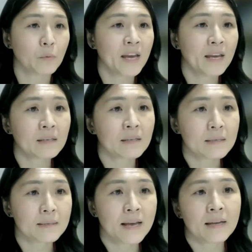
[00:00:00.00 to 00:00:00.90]
Wade
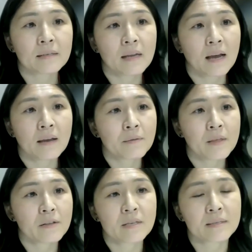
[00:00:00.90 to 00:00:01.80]
is that
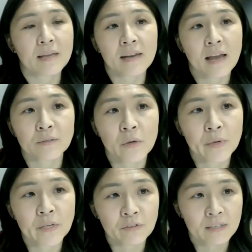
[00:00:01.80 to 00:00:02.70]
the state has no
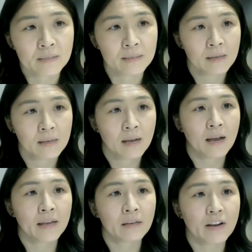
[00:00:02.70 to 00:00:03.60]
interest
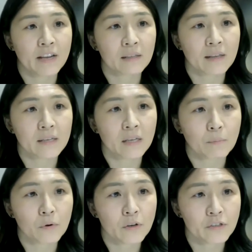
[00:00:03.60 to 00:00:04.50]
in regulating
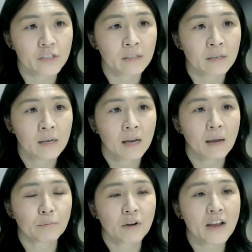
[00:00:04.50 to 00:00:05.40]
abortion
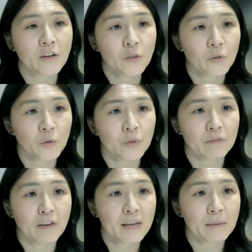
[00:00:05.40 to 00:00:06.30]
prior to the
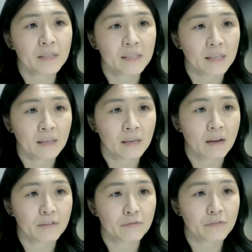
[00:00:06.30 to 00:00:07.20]
viability
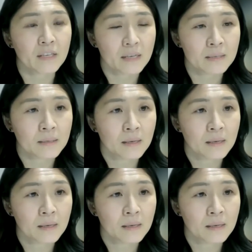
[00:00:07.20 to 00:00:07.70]
of the fetus